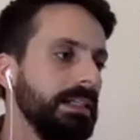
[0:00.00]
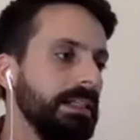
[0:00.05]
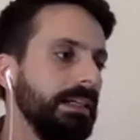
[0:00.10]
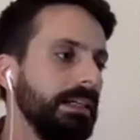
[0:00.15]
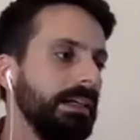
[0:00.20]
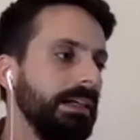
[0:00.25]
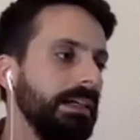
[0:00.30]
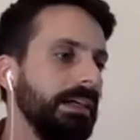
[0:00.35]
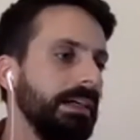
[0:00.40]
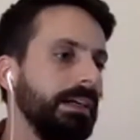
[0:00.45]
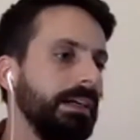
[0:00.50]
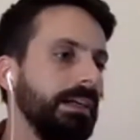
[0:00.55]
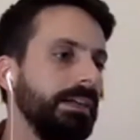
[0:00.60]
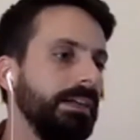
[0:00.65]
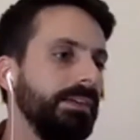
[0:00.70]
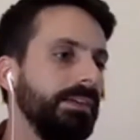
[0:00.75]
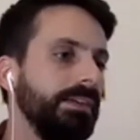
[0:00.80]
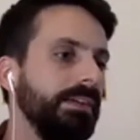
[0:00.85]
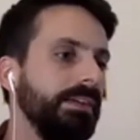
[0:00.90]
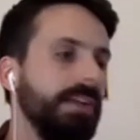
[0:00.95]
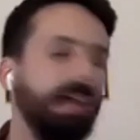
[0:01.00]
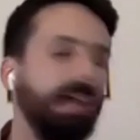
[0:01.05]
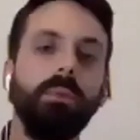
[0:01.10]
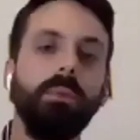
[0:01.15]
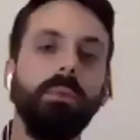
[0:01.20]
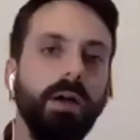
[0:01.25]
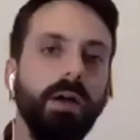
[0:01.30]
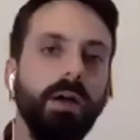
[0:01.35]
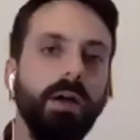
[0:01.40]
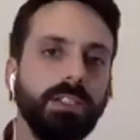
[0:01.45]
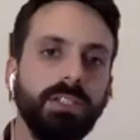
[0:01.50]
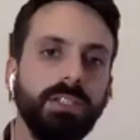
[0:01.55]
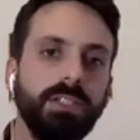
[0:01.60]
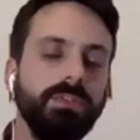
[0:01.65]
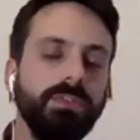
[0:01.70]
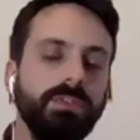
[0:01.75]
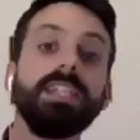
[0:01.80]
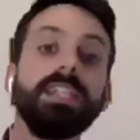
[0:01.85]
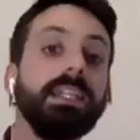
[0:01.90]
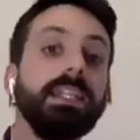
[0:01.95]
uh, networks of
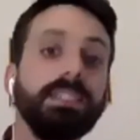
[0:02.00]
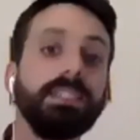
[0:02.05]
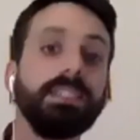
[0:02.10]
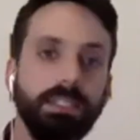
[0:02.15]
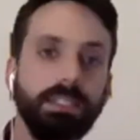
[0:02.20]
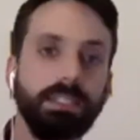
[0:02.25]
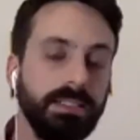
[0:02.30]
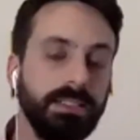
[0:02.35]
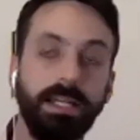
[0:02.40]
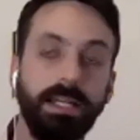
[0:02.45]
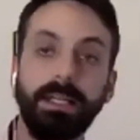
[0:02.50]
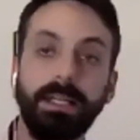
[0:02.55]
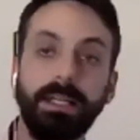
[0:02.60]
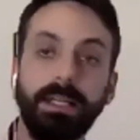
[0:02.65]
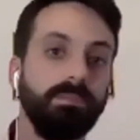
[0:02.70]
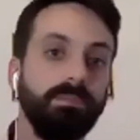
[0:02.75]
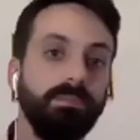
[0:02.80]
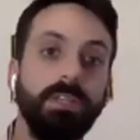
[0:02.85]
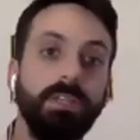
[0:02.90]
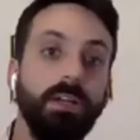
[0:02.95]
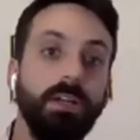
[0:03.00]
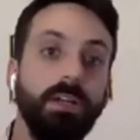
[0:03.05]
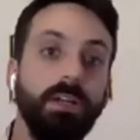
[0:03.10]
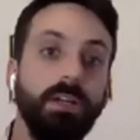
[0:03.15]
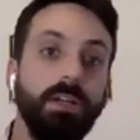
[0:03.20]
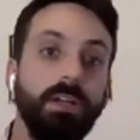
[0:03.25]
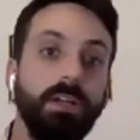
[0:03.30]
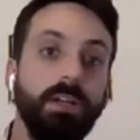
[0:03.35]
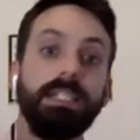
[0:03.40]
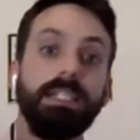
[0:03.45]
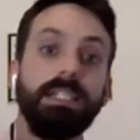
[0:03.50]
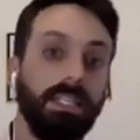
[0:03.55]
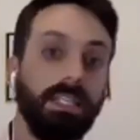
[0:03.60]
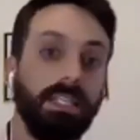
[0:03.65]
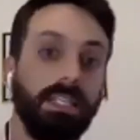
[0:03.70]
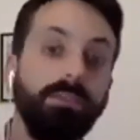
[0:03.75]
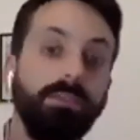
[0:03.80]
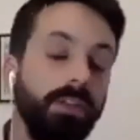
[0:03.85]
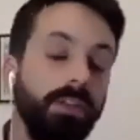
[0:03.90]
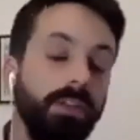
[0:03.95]
sensors like you know cities that
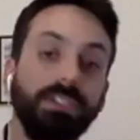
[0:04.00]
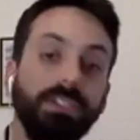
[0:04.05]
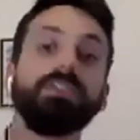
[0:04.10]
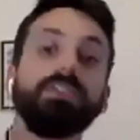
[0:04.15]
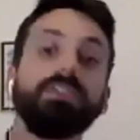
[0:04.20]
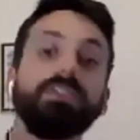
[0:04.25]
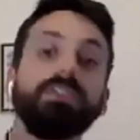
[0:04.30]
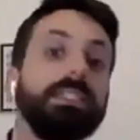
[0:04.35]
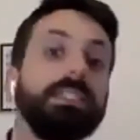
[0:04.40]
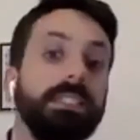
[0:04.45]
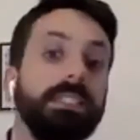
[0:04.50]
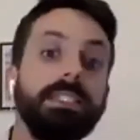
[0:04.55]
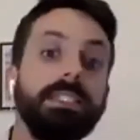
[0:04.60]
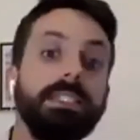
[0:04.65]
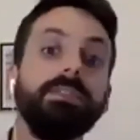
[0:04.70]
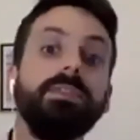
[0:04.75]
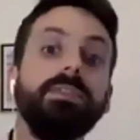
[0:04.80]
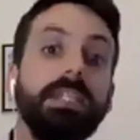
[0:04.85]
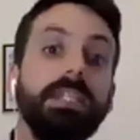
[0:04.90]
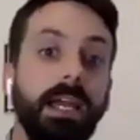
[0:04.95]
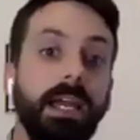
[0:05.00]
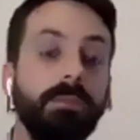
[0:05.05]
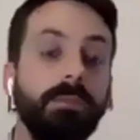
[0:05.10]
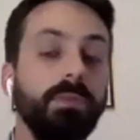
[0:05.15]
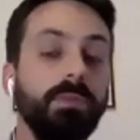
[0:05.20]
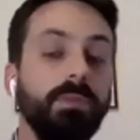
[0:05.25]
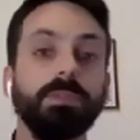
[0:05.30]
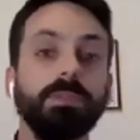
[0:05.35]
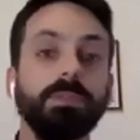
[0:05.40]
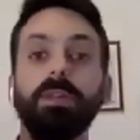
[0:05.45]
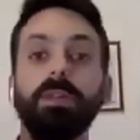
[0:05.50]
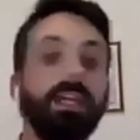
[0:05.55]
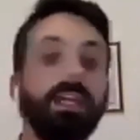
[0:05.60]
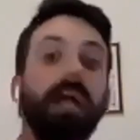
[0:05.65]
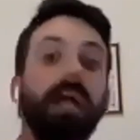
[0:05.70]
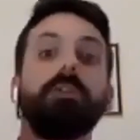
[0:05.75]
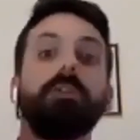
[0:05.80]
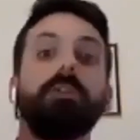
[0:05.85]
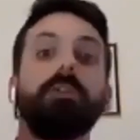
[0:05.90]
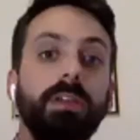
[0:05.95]
have lots of cctv cameras putting an
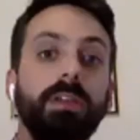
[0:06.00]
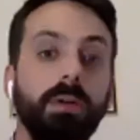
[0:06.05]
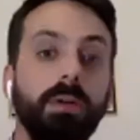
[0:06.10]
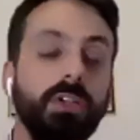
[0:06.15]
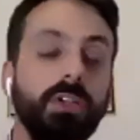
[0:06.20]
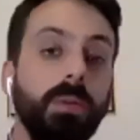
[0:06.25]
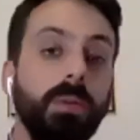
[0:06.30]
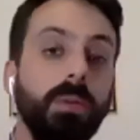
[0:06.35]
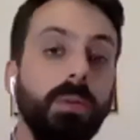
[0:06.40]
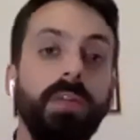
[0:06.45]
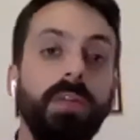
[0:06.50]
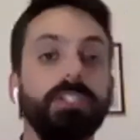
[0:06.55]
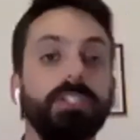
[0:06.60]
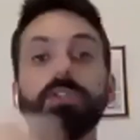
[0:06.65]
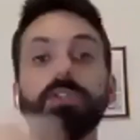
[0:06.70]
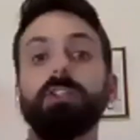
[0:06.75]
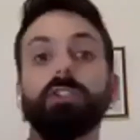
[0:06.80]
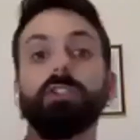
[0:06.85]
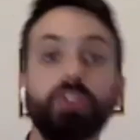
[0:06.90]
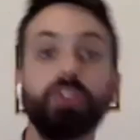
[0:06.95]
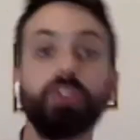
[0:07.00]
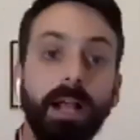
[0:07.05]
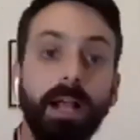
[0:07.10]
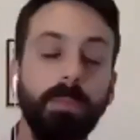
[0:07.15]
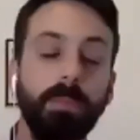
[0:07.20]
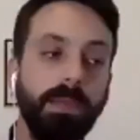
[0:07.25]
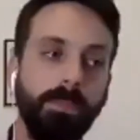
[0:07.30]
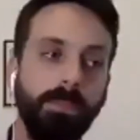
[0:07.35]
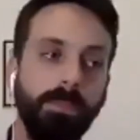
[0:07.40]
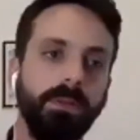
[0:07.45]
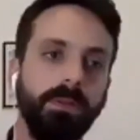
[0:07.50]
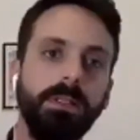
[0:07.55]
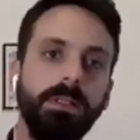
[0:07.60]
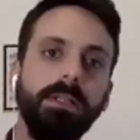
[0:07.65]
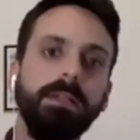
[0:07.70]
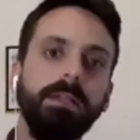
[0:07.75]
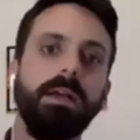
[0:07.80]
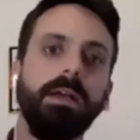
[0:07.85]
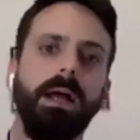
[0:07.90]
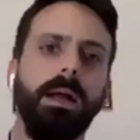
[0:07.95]
algorithm on top of that so you can track people
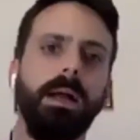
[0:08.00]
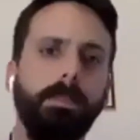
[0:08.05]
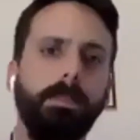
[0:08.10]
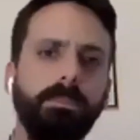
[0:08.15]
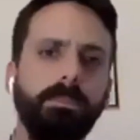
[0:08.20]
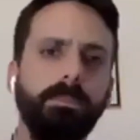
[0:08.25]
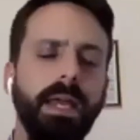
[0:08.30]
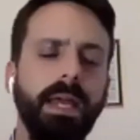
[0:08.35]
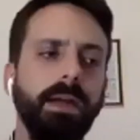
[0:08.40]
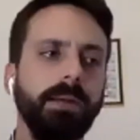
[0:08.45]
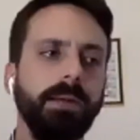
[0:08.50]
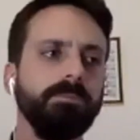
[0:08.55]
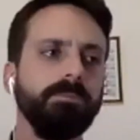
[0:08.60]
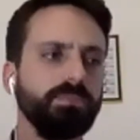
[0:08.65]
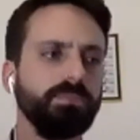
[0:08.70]
uh, better